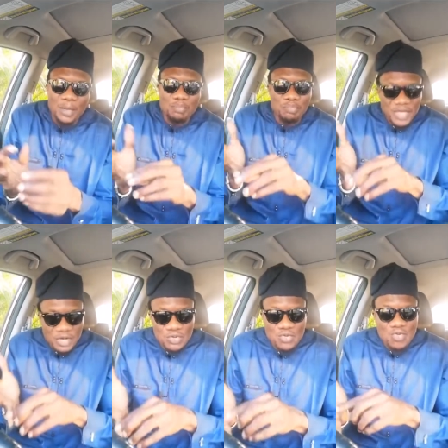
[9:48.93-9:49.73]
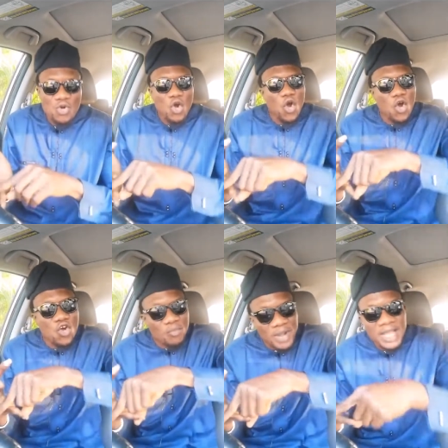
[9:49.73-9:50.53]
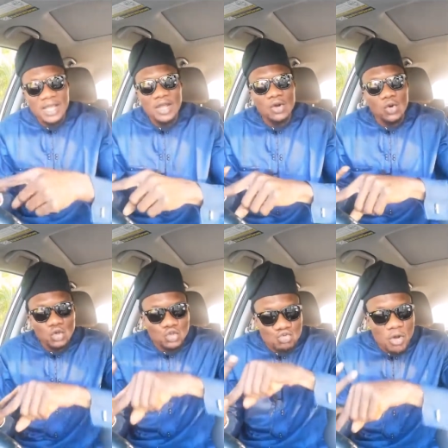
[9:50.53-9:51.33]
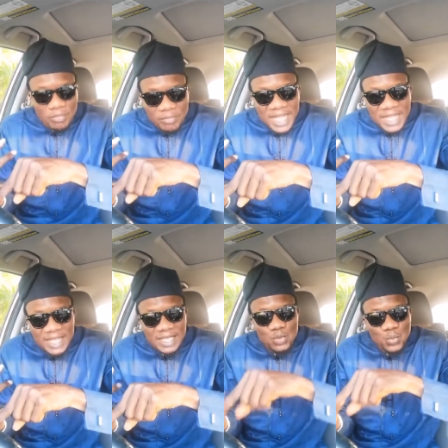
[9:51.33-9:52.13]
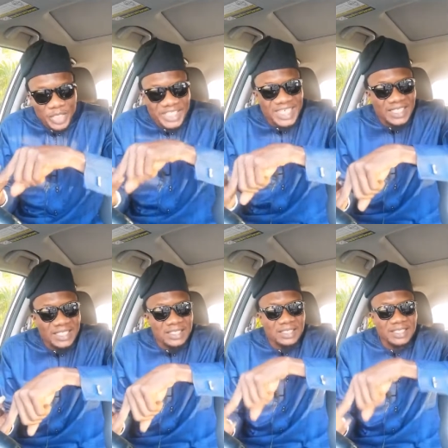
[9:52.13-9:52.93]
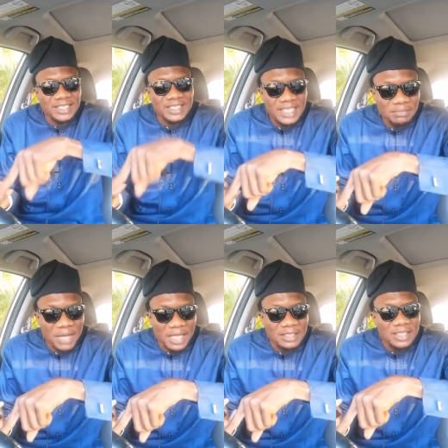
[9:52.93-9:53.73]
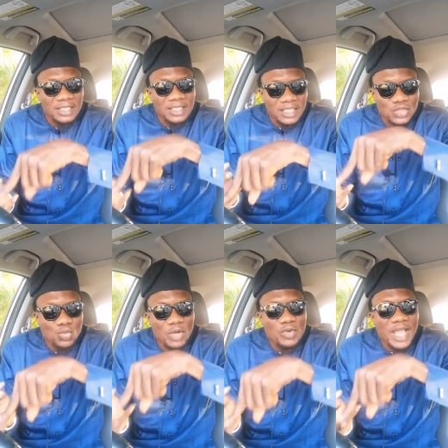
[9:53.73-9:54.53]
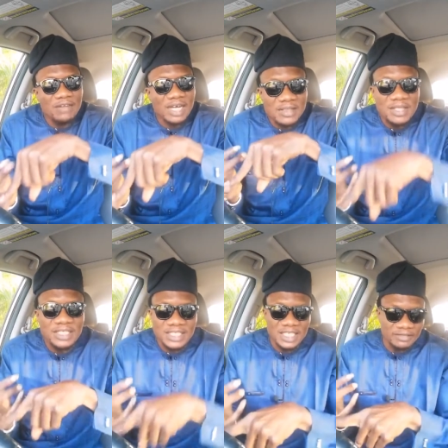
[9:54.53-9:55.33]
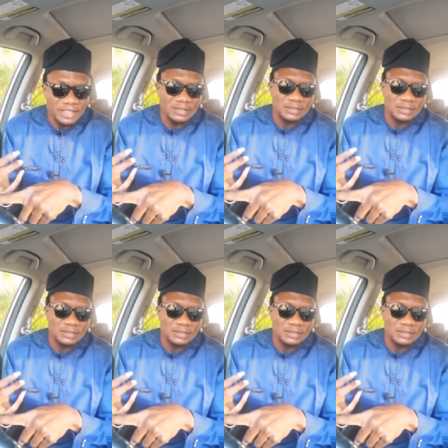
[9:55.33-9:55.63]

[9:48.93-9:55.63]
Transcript: Belu, Okpe, Osu Okpe, which is the December, is when we have our Thanksgiving.